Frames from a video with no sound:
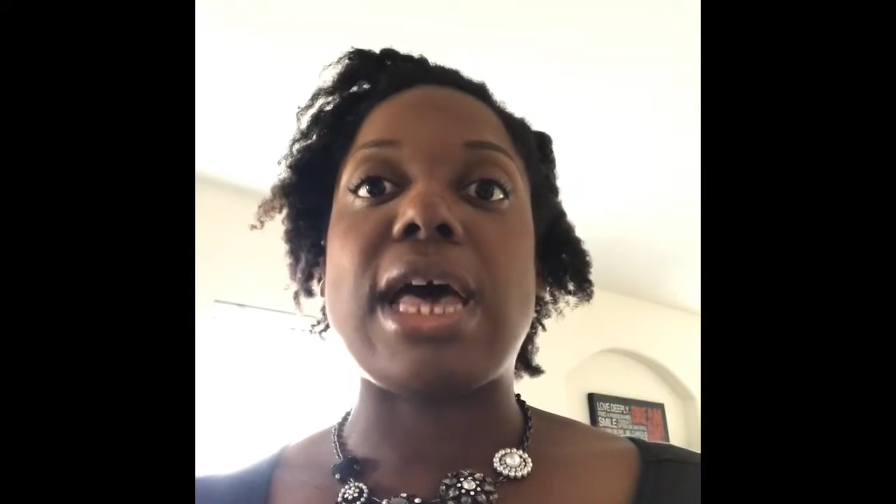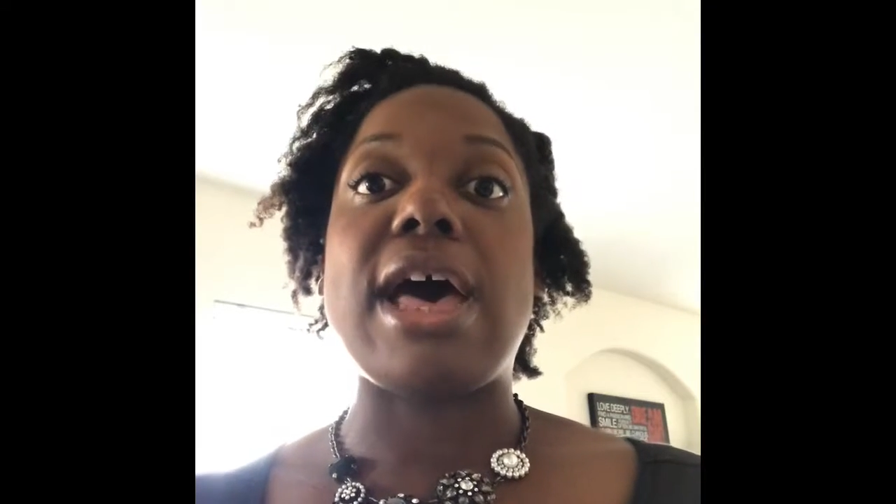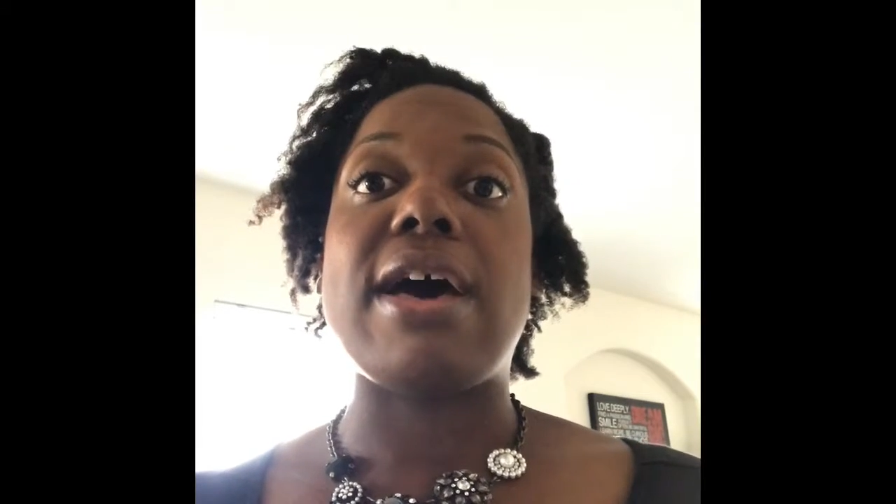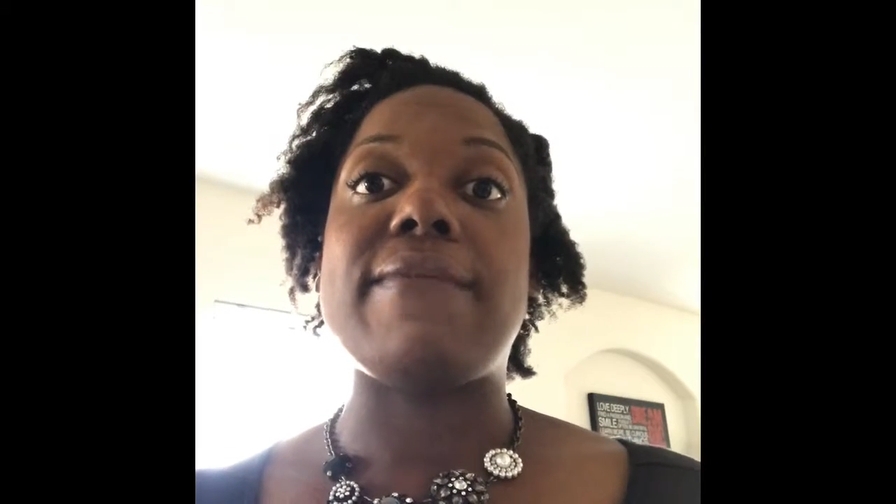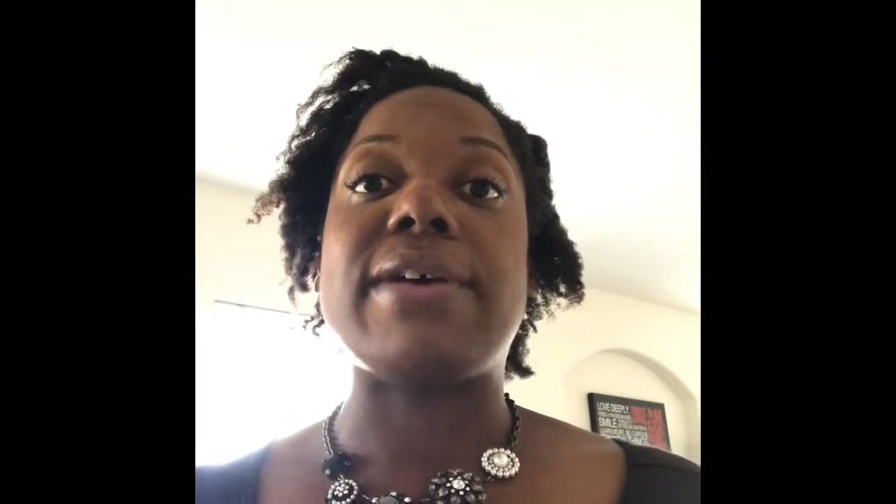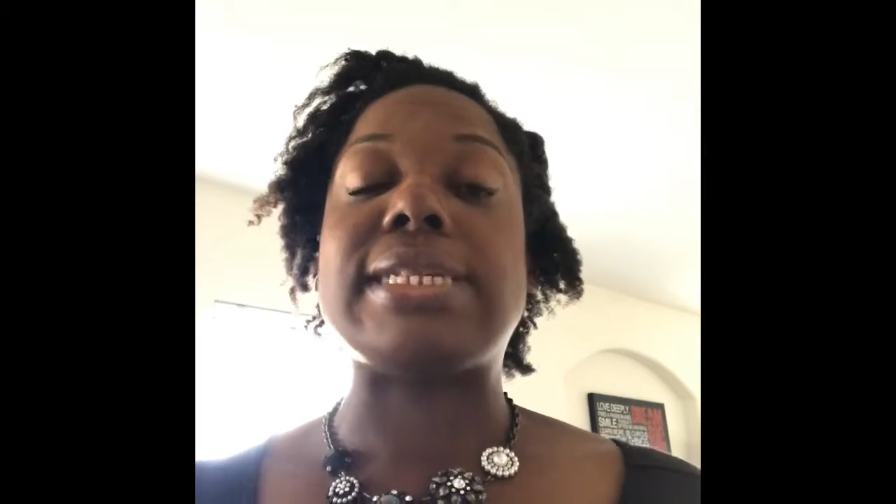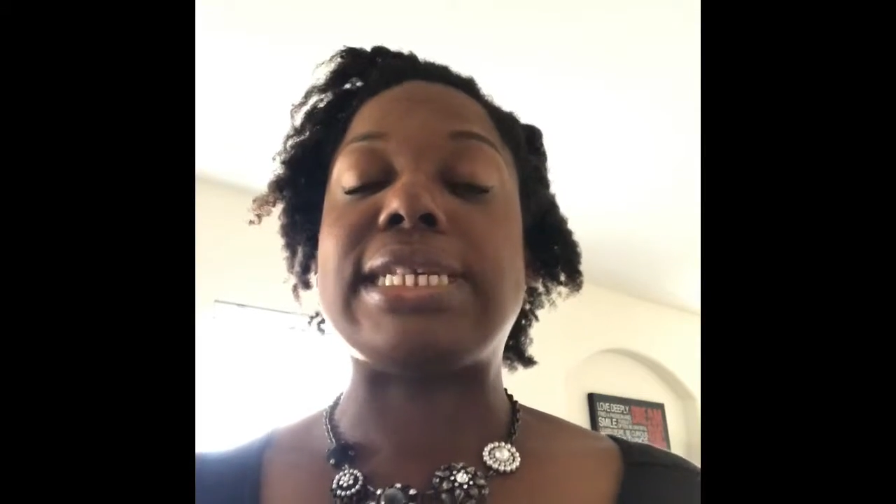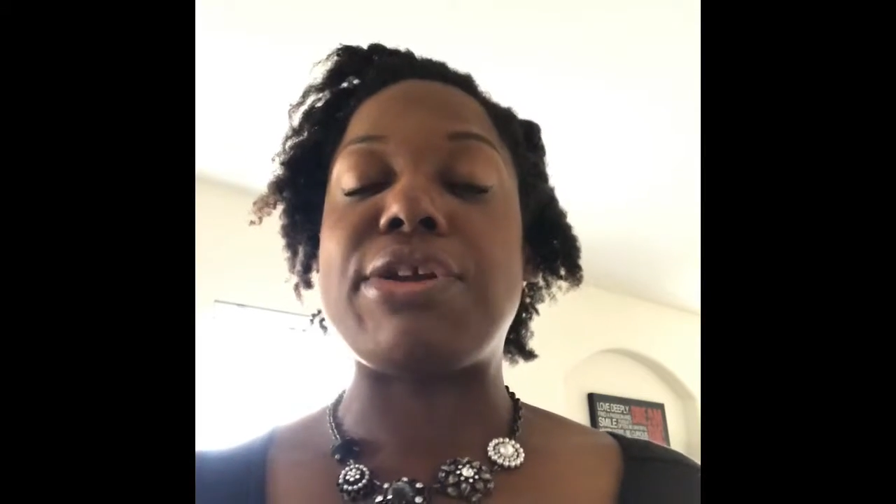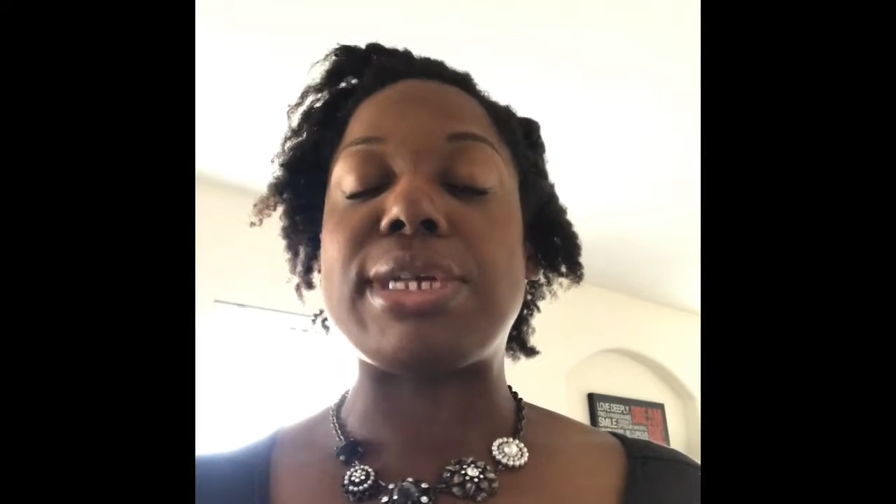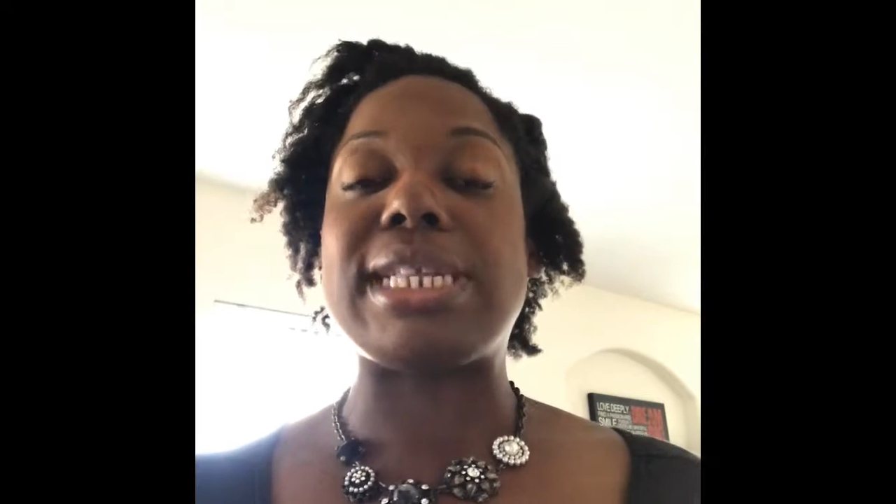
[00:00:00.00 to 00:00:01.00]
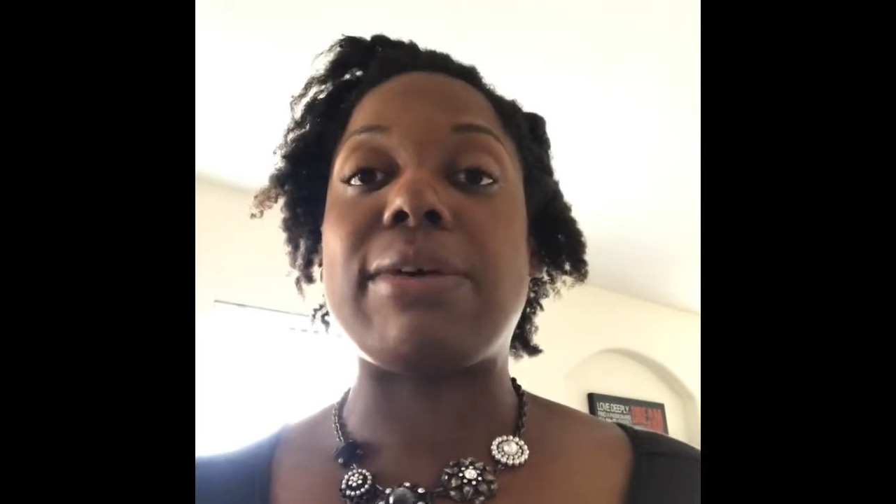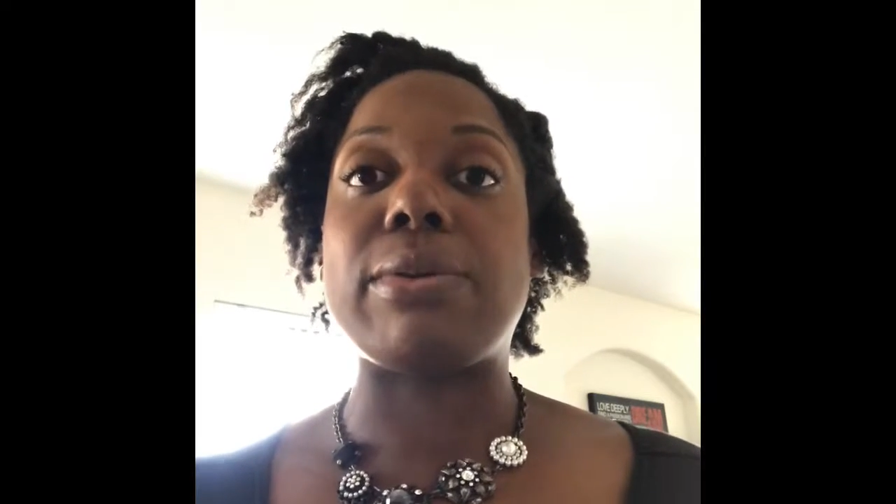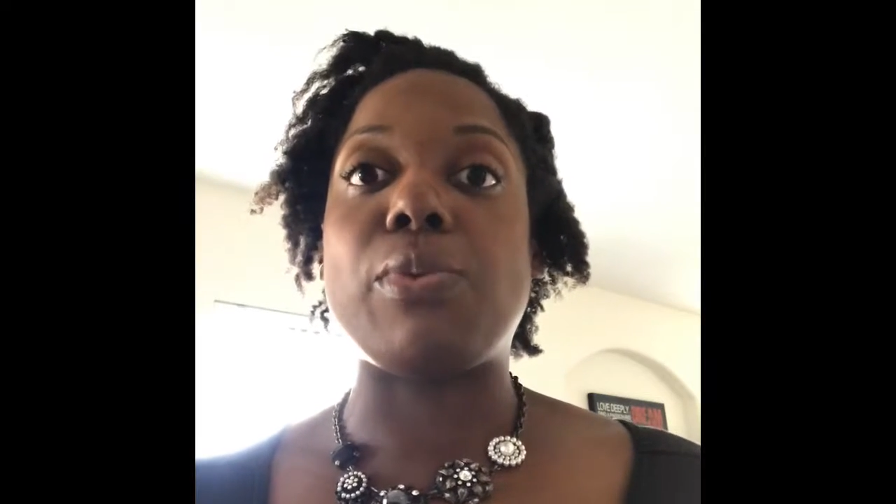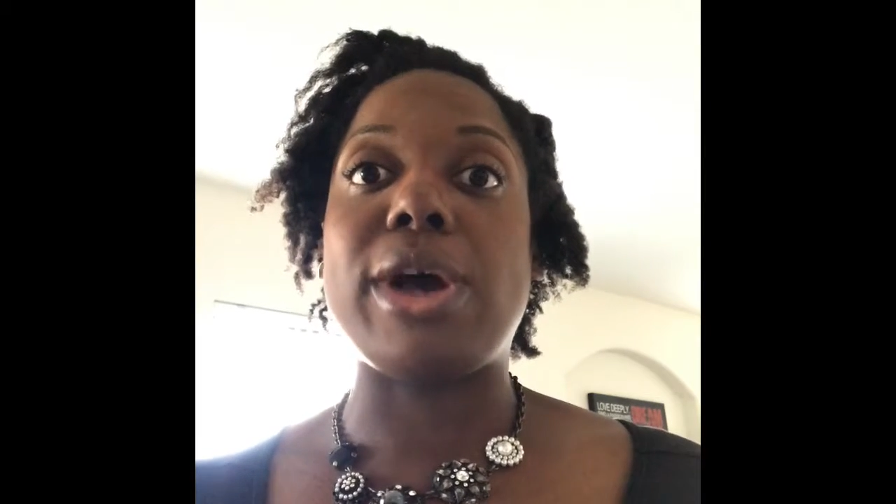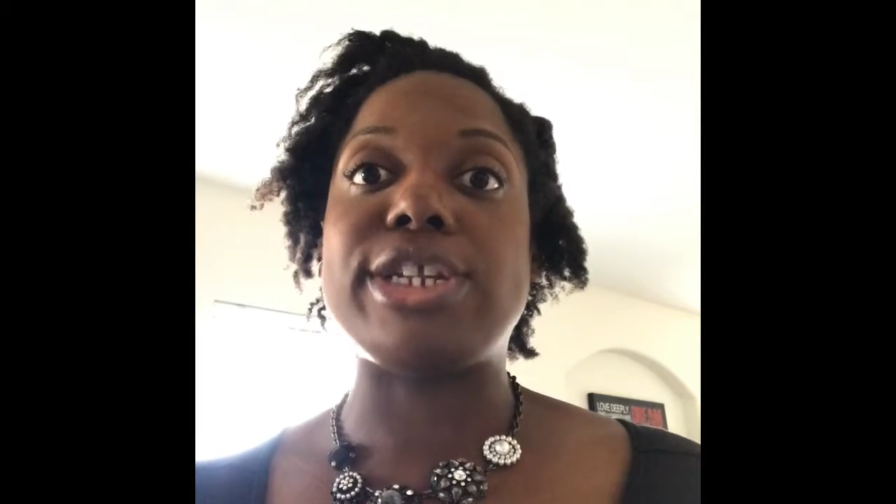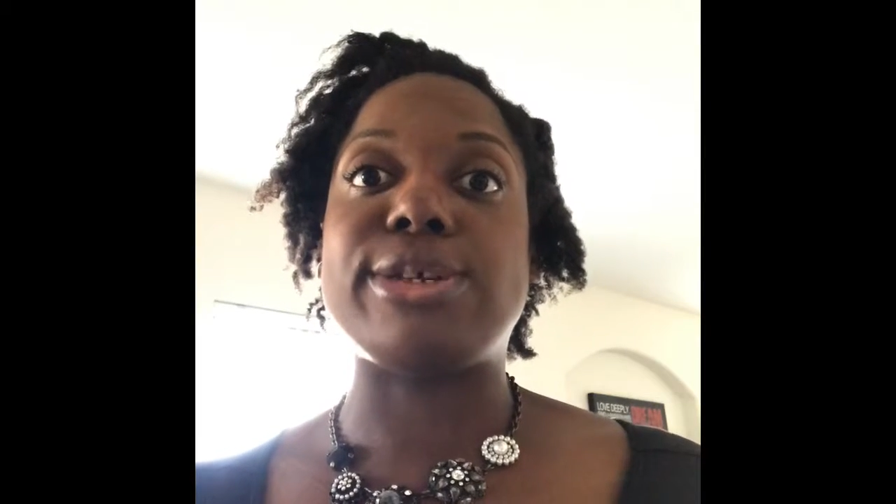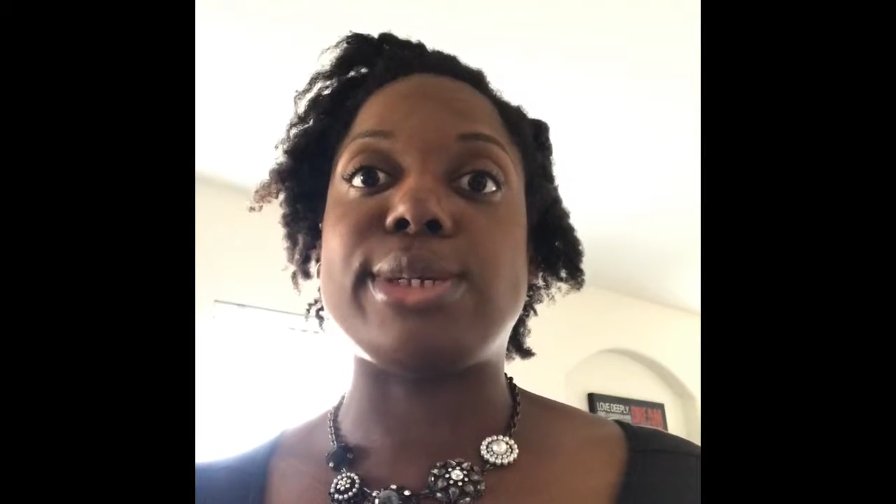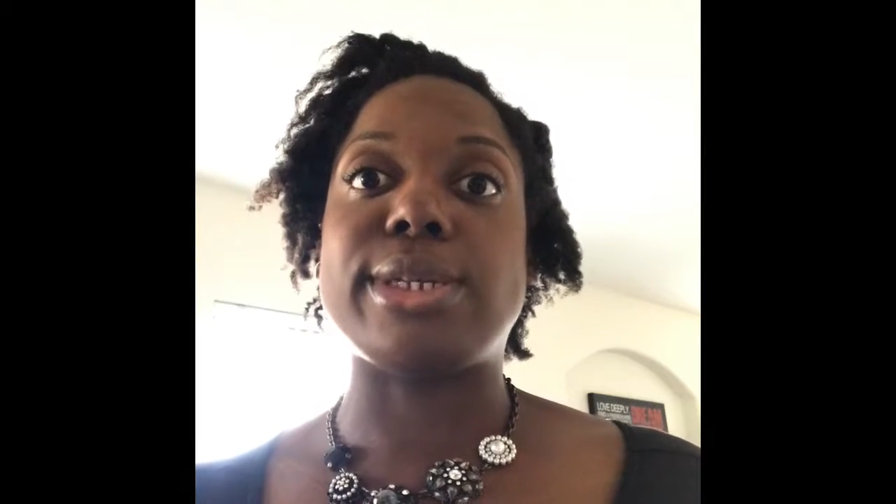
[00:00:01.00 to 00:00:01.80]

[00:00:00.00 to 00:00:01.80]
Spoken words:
of a series that I would want to